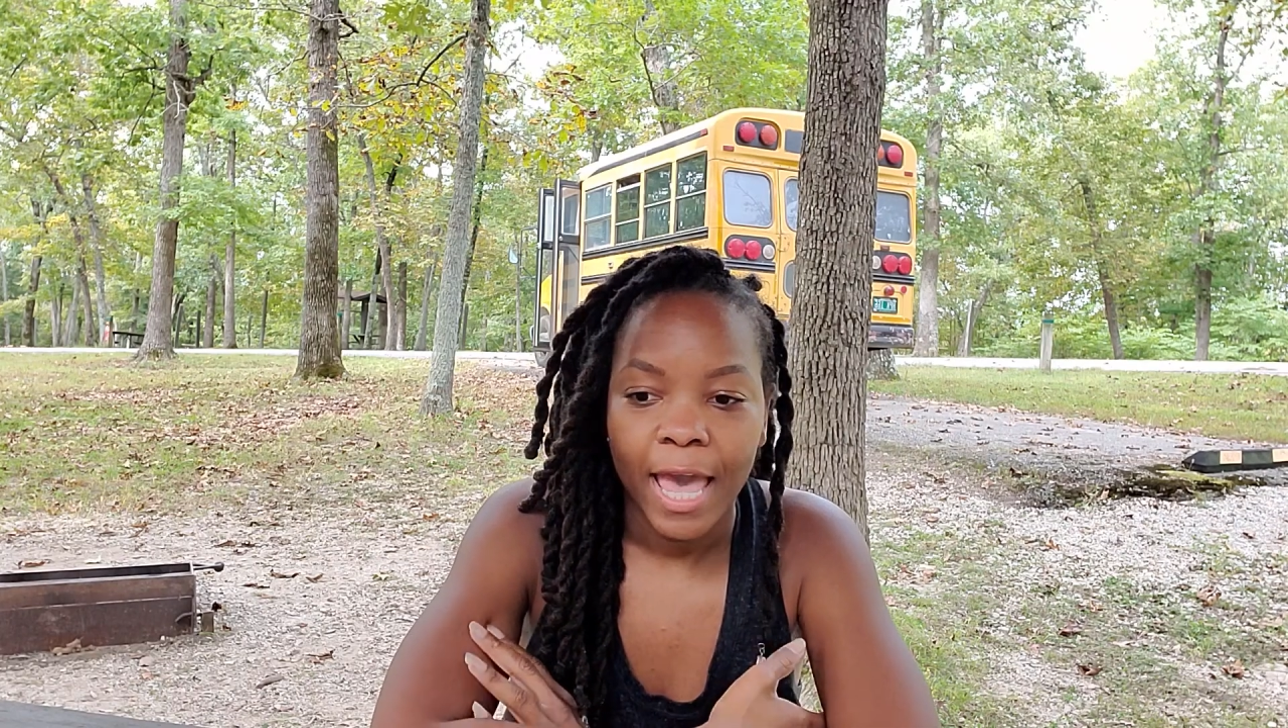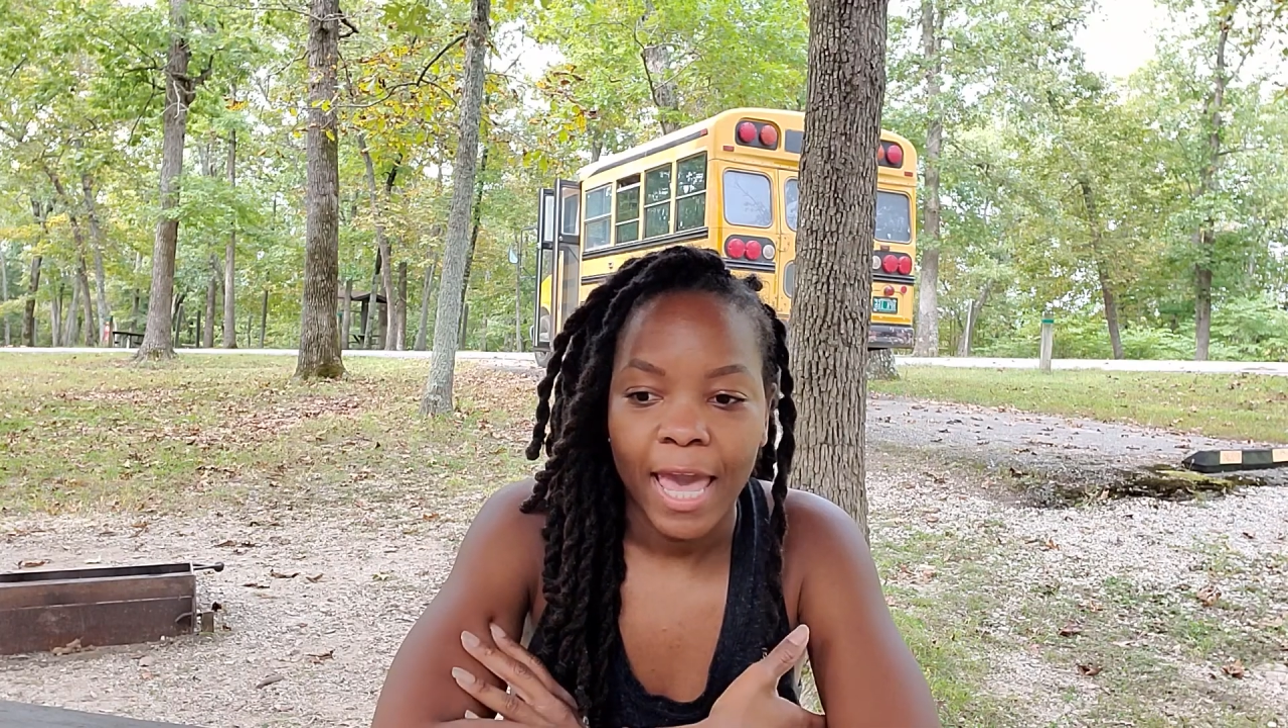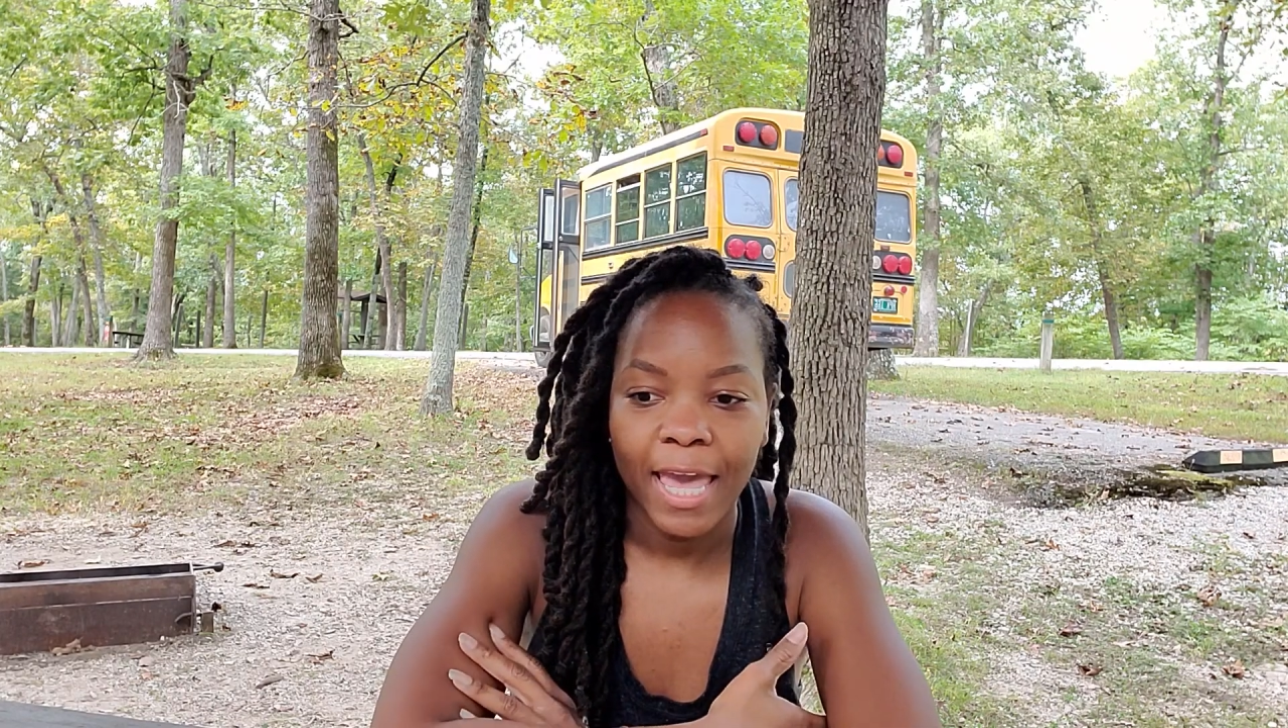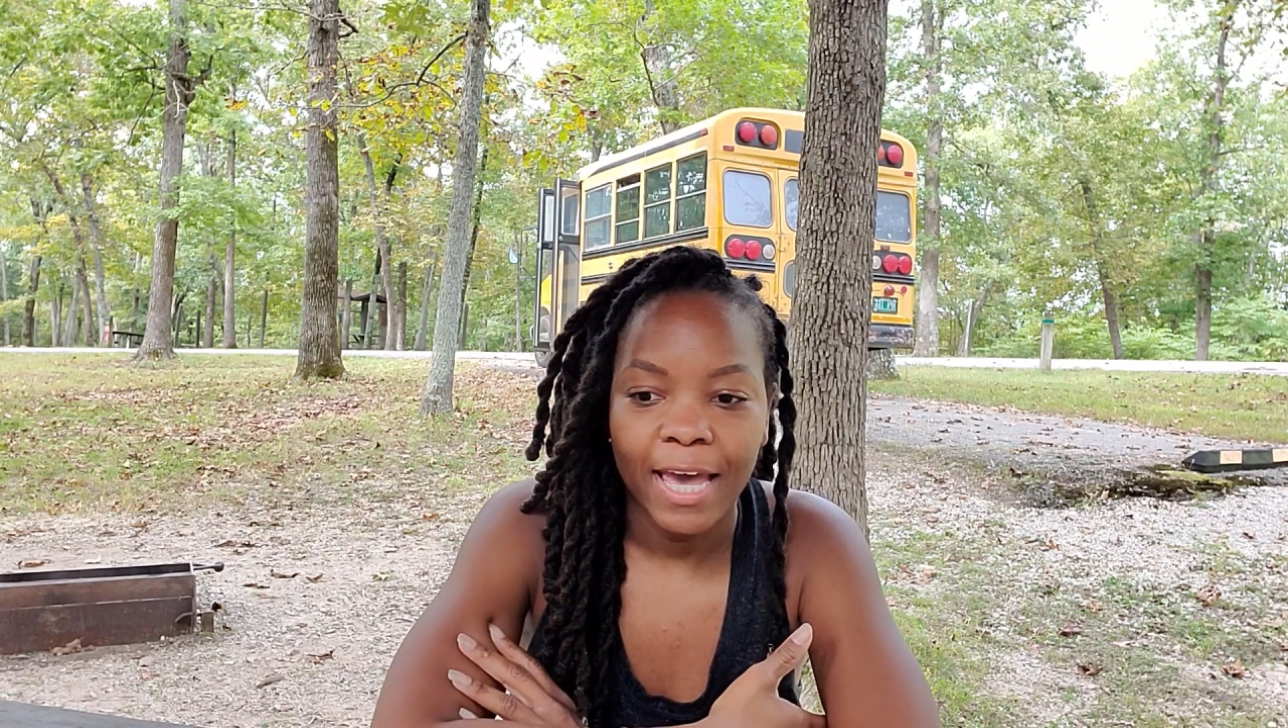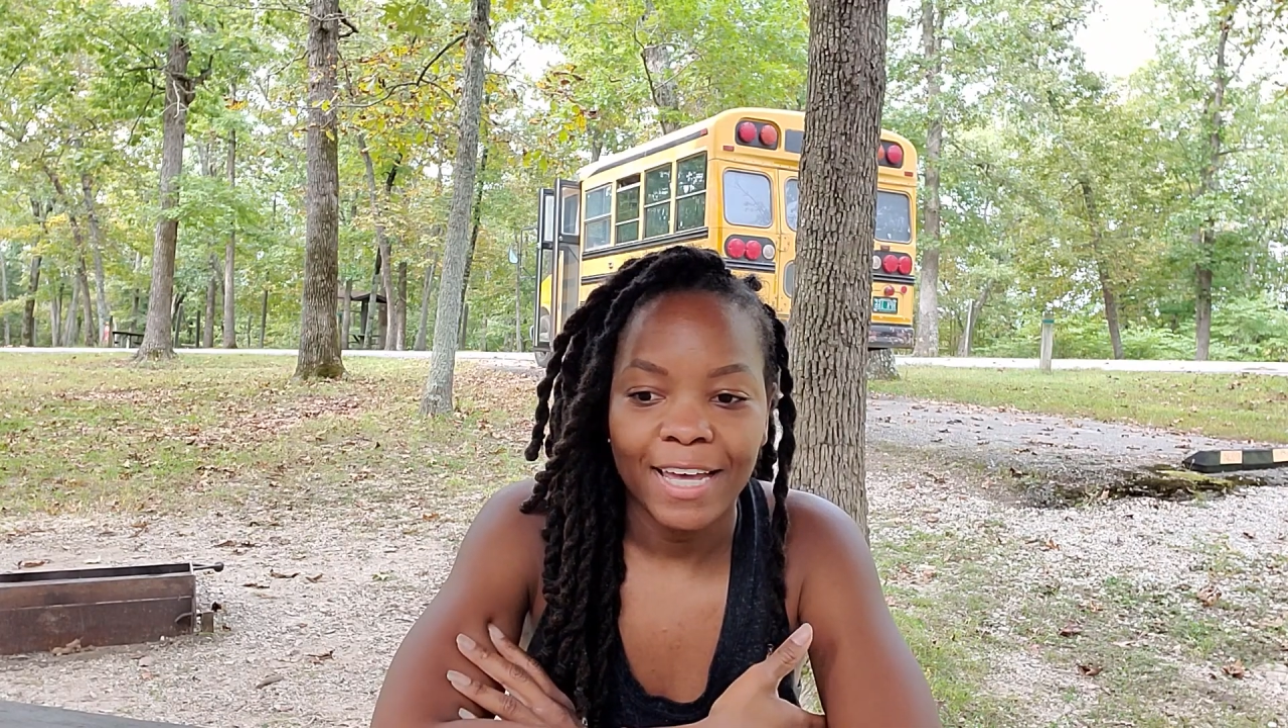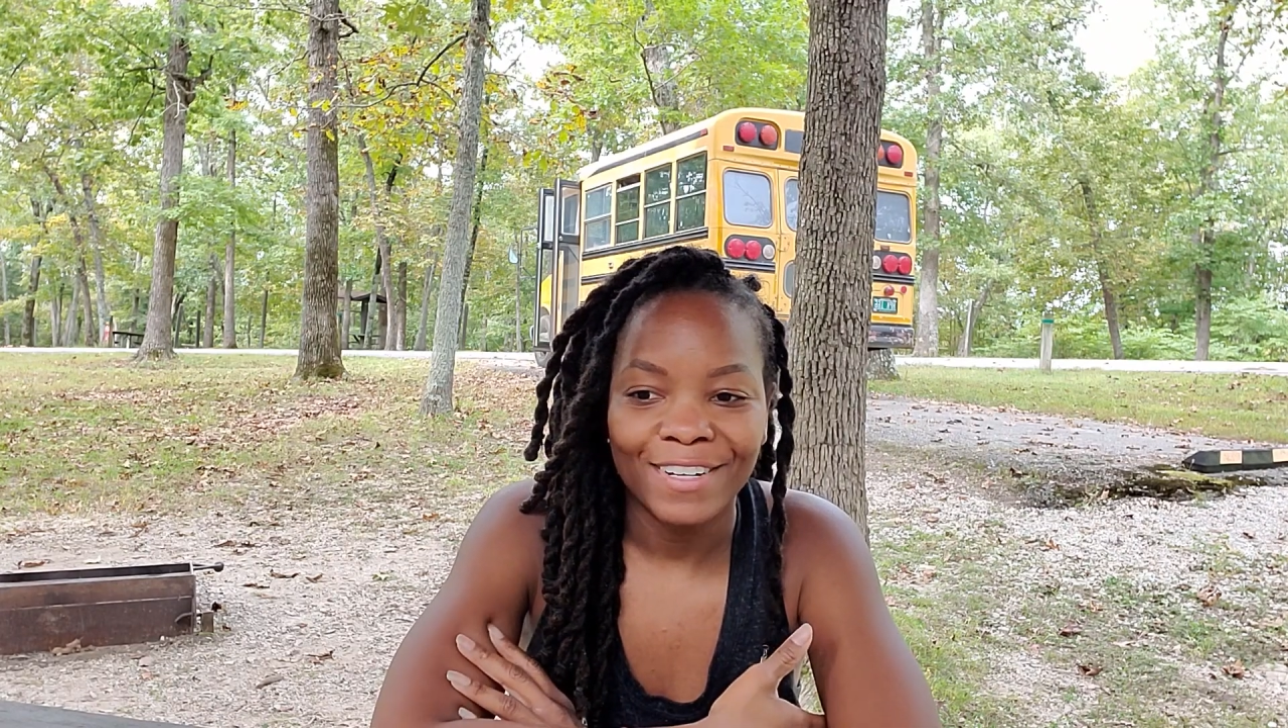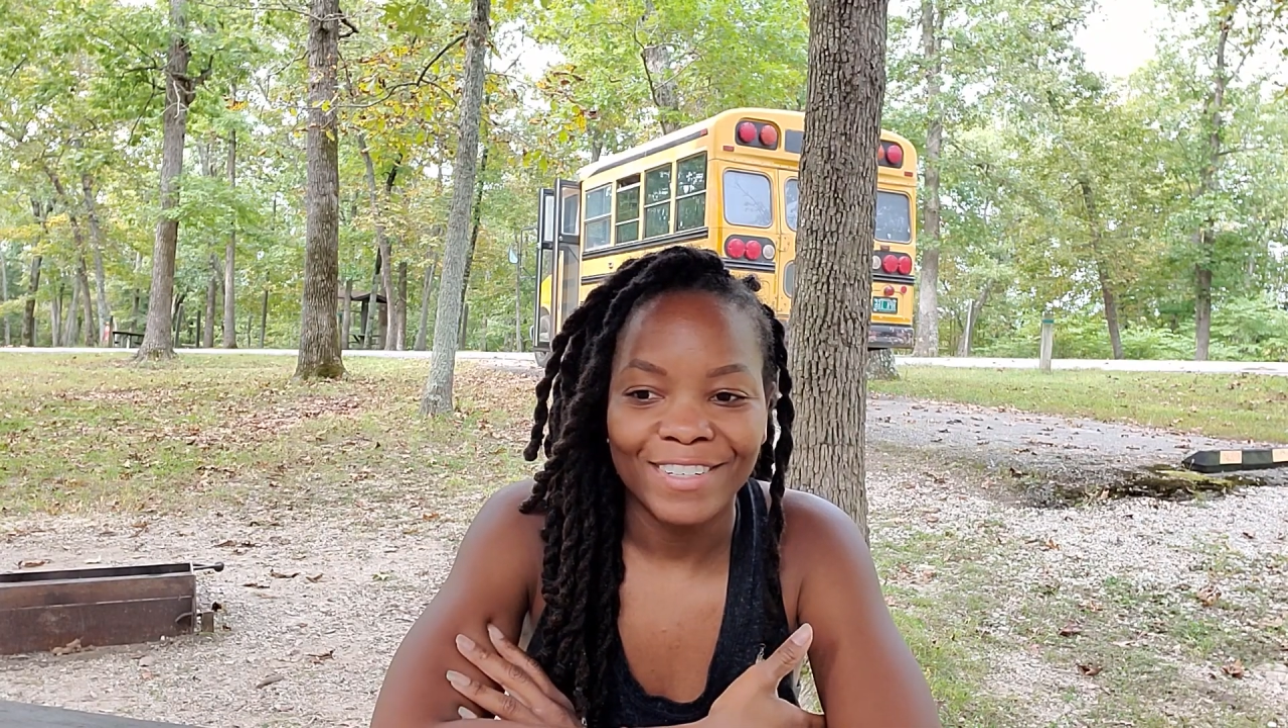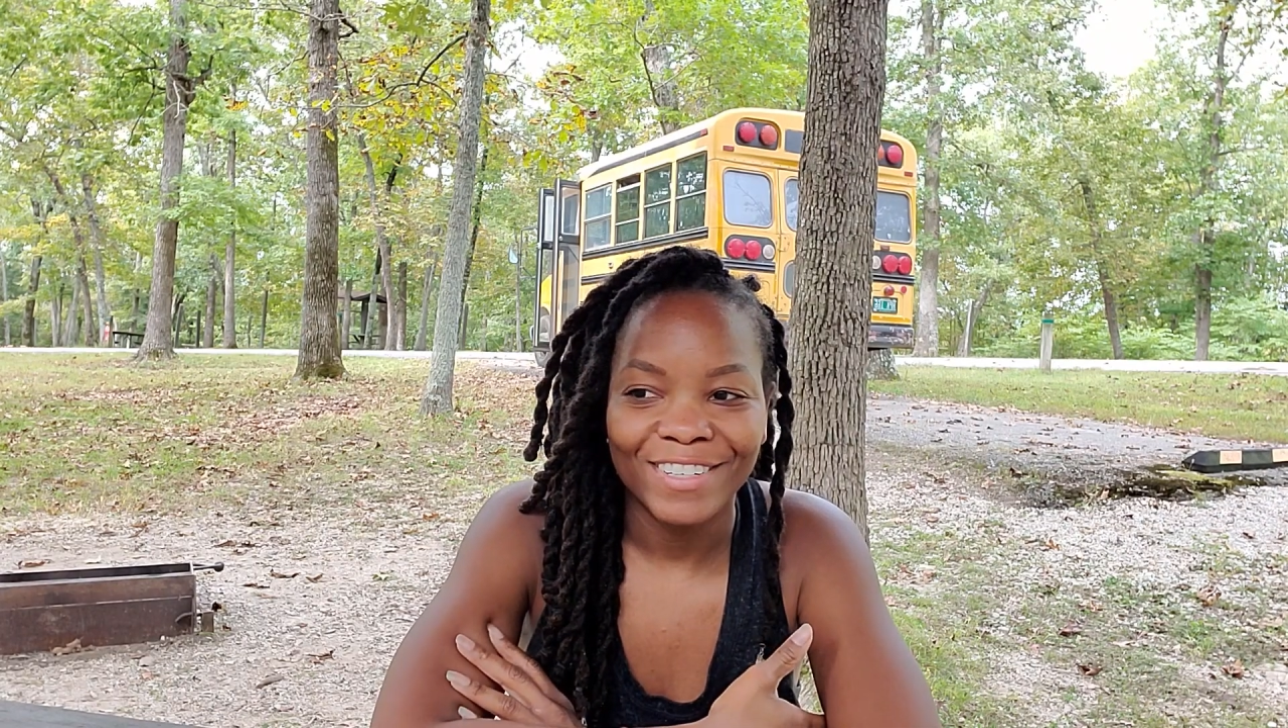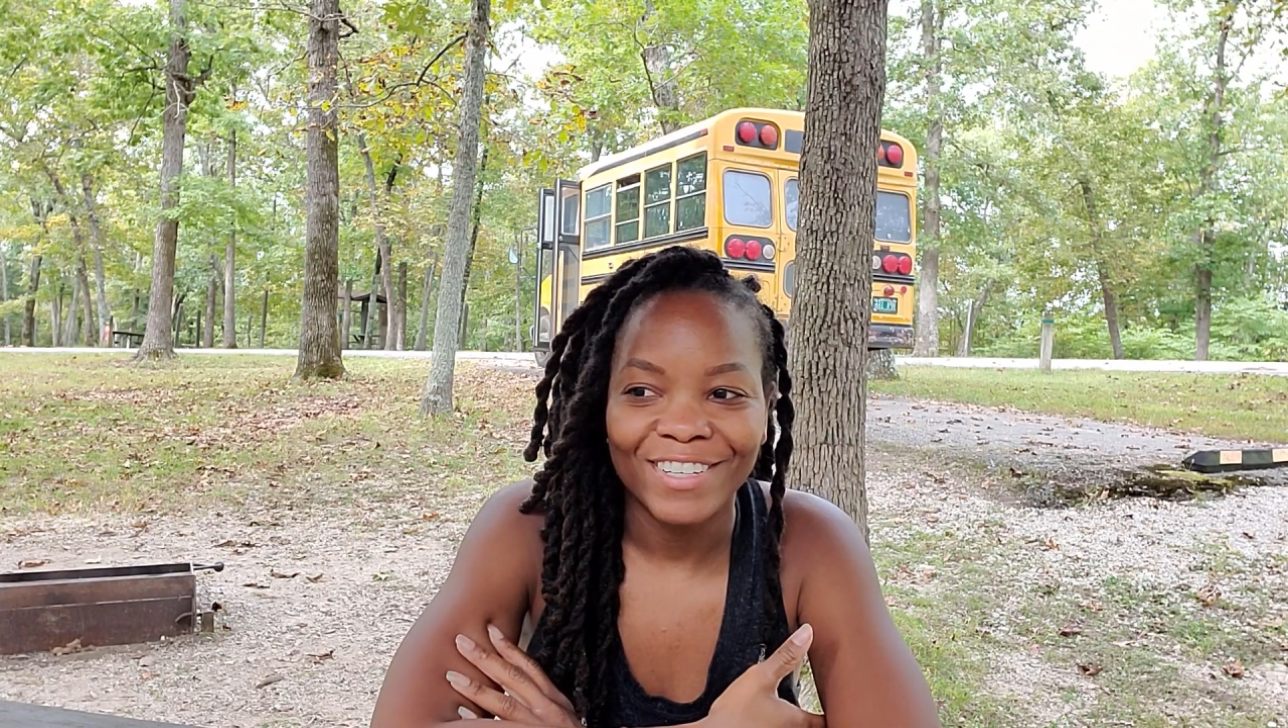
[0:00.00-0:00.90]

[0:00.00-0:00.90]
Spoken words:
and